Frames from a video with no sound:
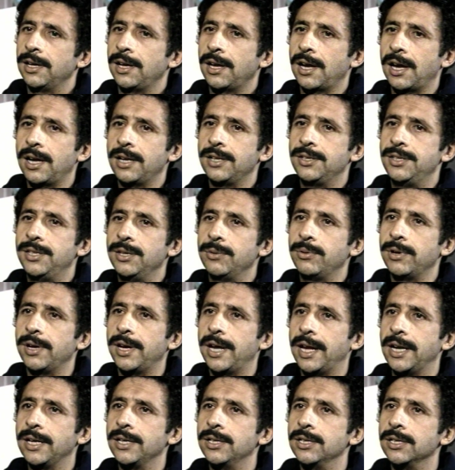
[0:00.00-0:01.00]
And they were
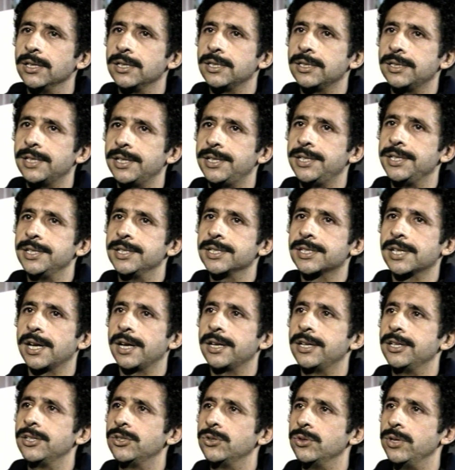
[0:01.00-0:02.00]
angered that he
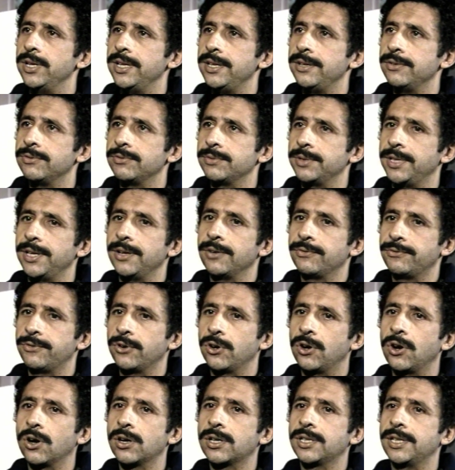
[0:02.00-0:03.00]
decided to leave. They
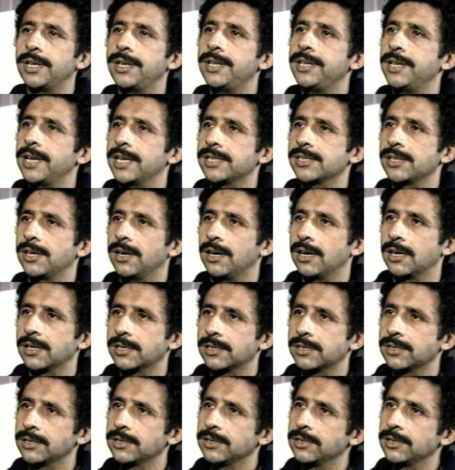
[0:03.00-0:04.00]
forgot that he has a heart.